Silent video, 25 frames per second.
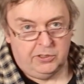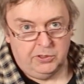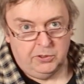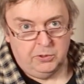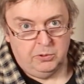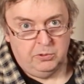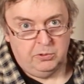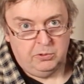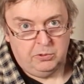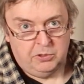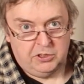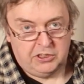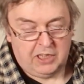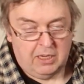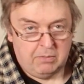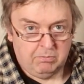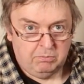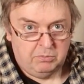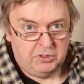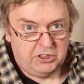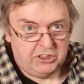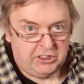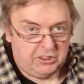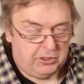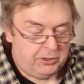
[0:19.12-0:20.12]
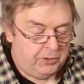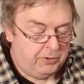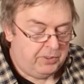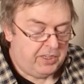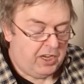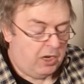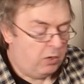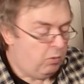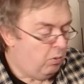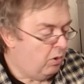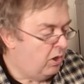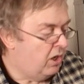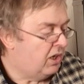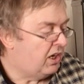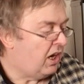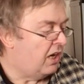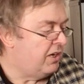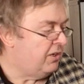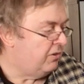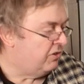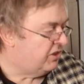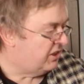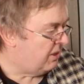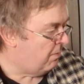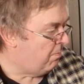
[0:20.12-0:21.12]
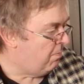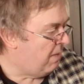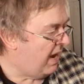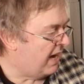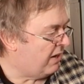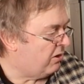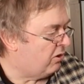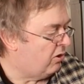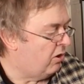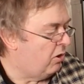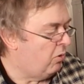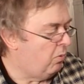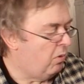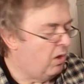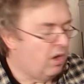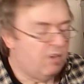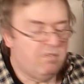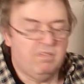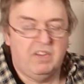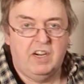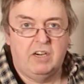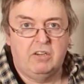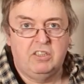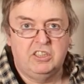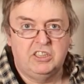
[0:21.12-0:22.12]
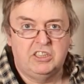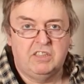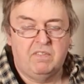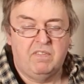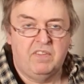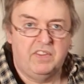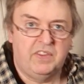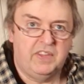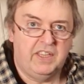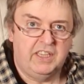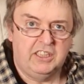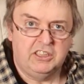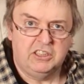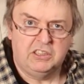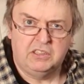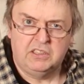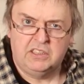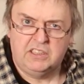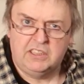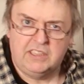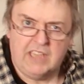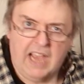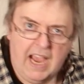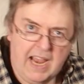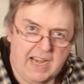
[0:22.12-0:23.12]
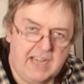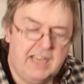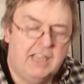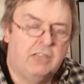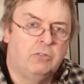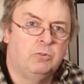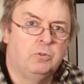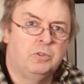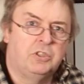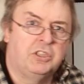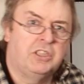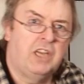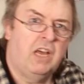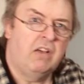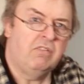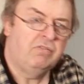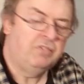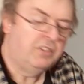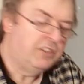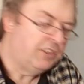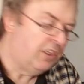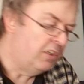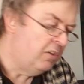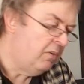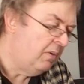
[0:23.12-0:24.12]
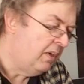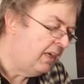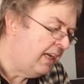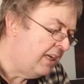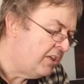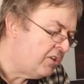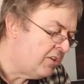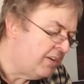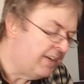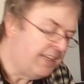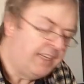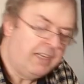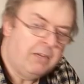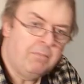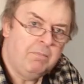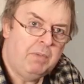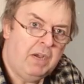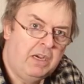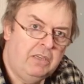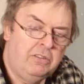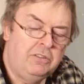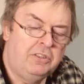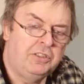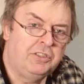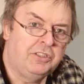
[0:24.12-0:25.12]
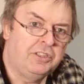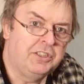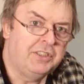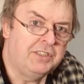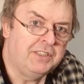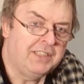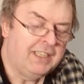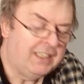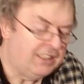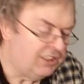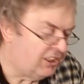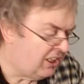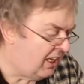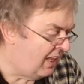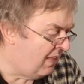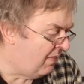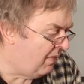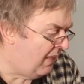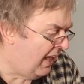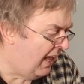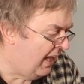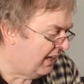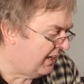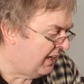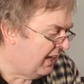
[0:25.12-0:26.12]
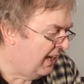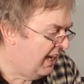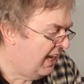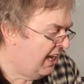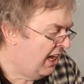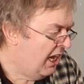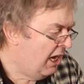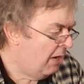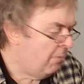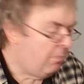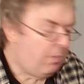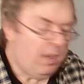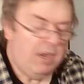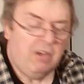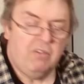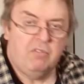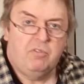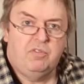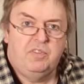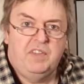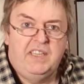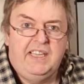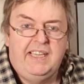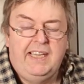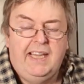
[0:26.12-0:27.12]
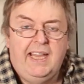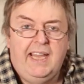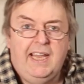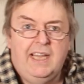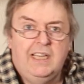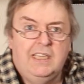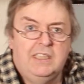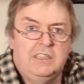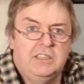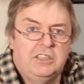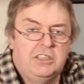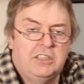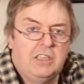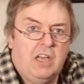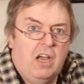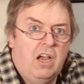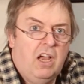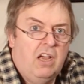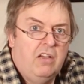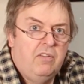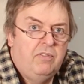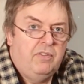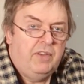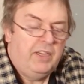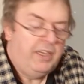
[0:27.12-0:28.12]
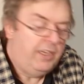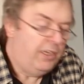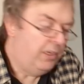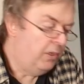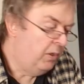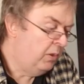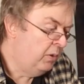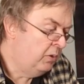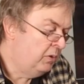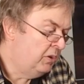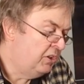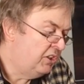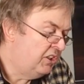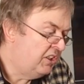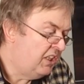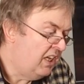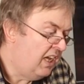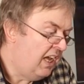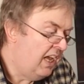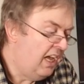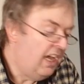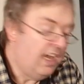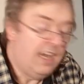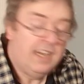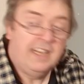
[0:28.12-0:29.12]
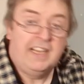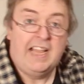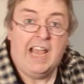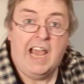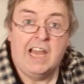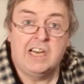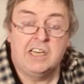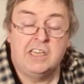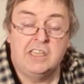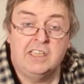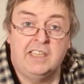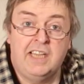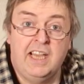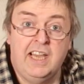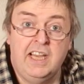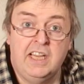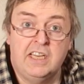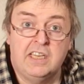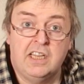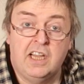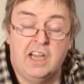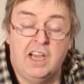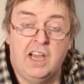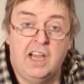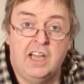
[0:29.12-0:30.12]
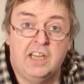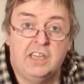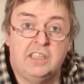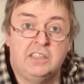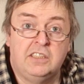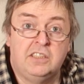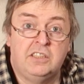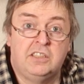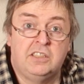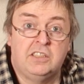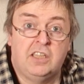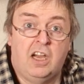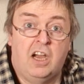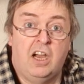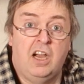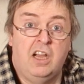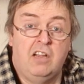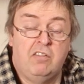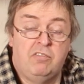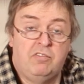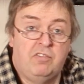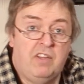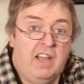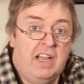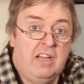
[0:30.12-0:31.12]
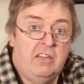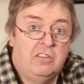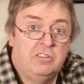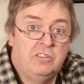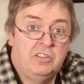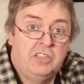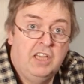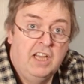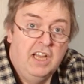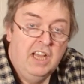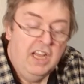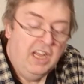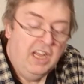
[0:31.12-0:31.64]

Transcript: do some studio work, I do some macro work, various other things, technical stuff, so electronic components and things like that. But for years I've used a Canon kit, and I found